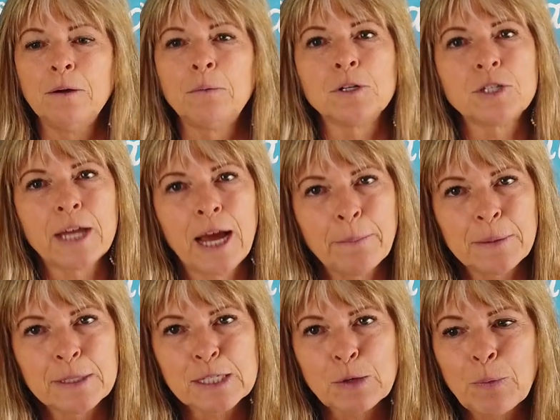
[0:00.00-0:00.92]
which
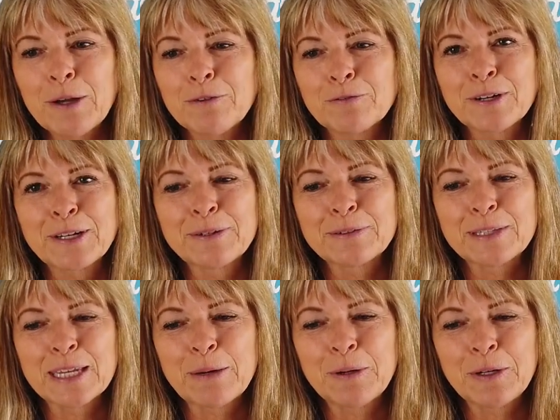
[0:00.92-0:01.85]
happens quite
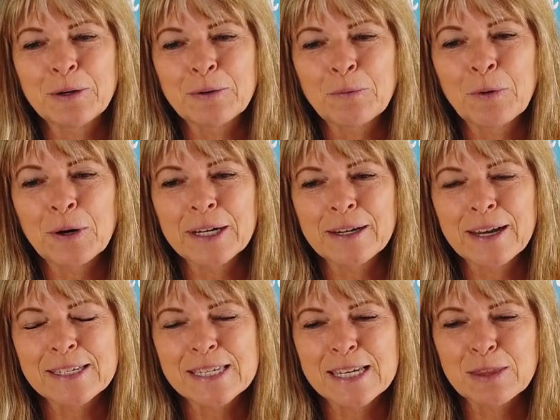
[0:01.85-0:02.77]
frequently when you're
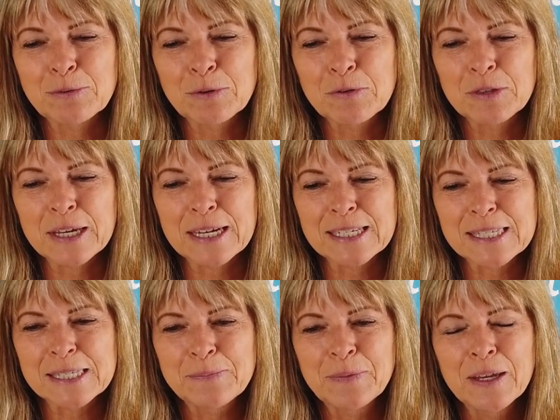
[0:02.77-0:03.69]
organizing through things.